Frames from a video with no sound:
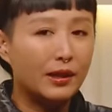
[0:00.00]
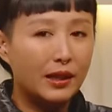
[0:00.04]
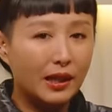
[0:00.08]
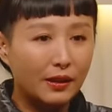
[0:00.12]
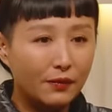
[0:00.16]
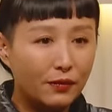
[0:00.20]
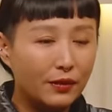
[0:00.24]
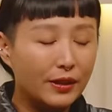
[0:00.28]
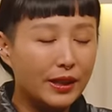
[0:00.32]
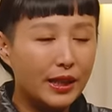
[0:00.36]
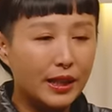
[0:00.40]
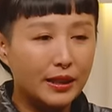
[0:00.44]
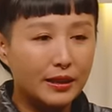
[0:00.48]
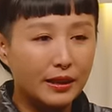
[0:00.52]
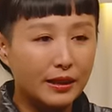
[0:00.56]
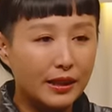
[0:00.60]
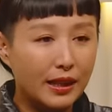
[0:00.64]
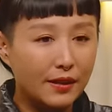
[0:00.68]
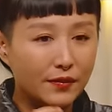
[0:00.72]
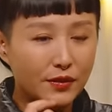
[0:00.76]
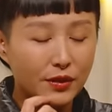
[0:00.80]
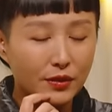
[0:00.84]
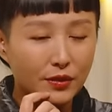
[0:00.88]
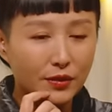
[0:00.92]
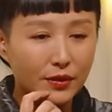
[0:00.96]
thankfully I didn't
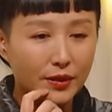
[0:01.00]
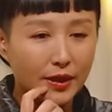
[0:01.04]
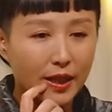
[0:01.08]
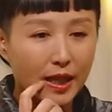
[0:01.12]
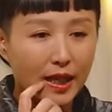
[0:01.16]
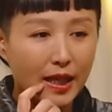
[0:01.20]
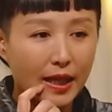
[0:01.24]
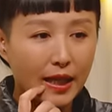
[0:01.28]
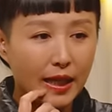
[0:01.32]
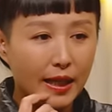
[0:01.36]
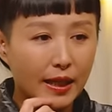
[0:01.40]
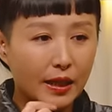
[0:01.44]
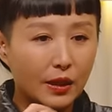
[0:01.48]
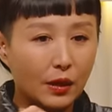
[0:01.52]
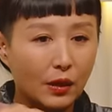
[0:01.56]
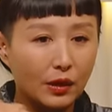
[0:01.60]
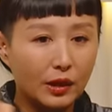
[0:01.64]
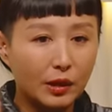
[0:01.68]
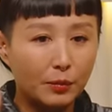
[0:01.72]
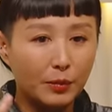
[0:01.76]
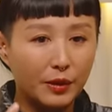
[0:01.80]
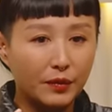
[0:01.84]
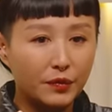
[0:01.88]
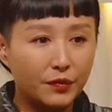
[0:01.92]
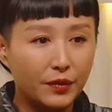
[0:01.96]
have to do that. I called
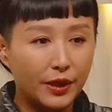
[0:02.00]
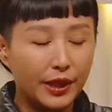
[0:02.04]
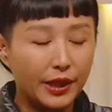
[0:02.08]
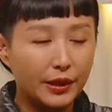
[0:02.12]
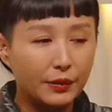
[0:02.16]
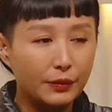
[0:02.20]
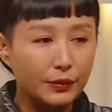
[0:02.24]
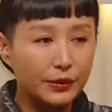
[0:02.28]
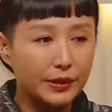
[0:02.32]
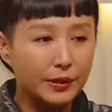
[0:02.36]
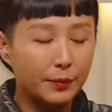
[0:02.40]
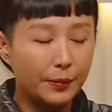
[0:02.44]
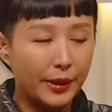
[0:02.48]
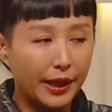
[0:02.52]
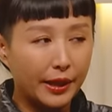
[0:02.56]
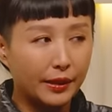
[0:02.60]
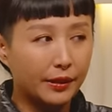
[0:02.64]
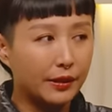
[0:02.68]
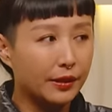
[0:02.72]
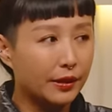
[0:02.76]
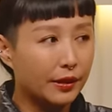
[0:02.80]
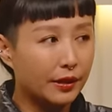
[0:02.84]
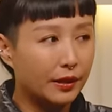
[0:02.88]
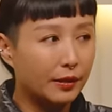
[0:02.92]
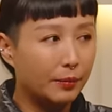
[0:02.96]
up my friend who's a
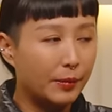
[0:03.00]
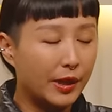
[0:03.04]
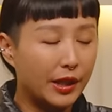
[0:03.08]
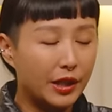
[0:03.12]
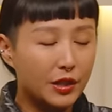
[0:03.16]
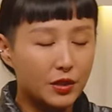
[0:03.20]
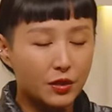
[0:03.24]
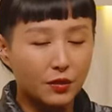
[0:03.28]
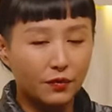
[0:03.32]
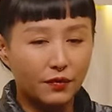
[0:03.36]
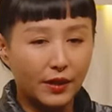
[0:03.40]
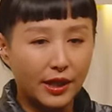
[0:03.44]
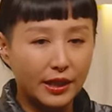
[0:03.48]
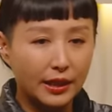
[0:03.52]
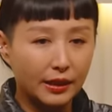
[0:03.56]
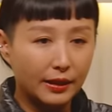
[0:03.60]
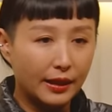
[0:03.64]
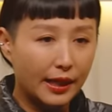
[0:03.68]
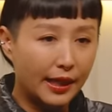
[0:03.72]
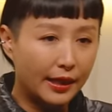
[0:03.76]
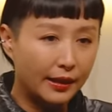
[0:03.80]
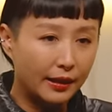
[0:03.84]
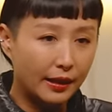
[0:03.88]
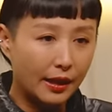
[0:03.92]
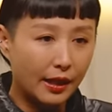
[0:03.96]
banker, managed to find a
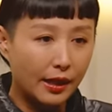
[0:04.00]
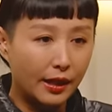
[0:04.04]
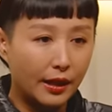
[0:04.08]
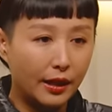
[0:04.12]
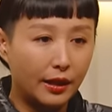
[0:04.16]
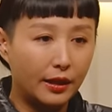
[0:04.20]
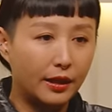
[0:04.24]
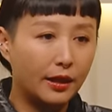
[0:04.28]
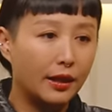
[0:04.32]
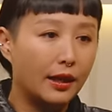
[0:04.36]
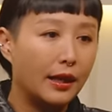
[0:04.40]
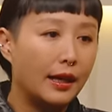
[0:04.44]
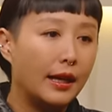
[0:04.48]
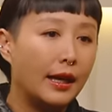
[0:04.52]
landline,